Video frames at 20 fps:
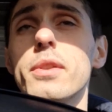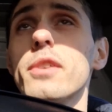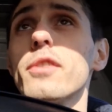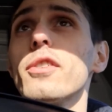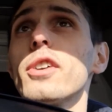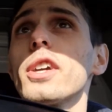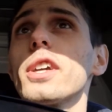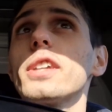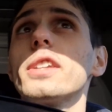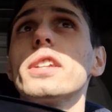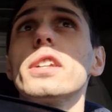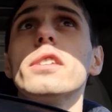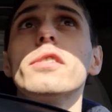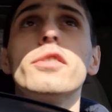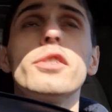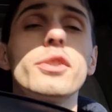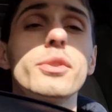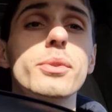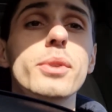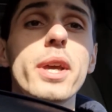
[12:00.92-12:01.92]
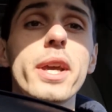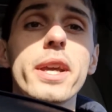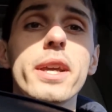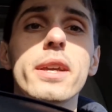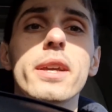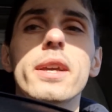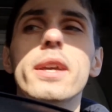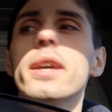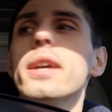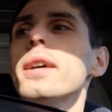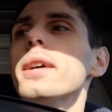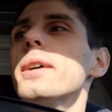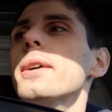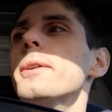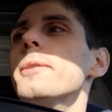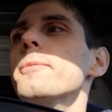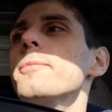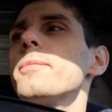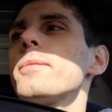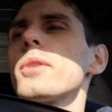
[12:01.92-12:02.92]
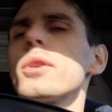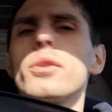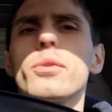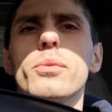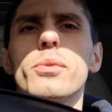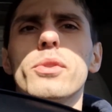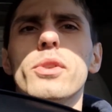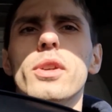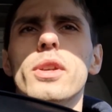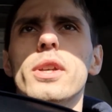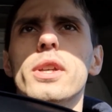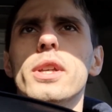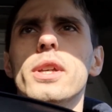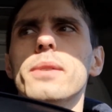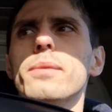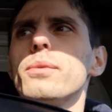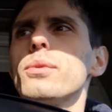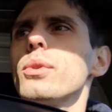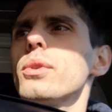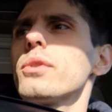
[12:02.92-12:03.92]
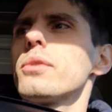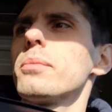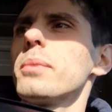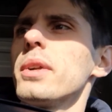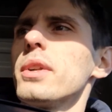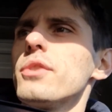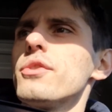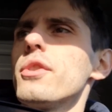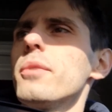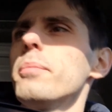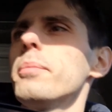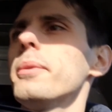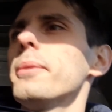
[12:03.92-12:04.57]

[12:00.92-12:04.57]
if I can deliver today, because it was a 200-mile job.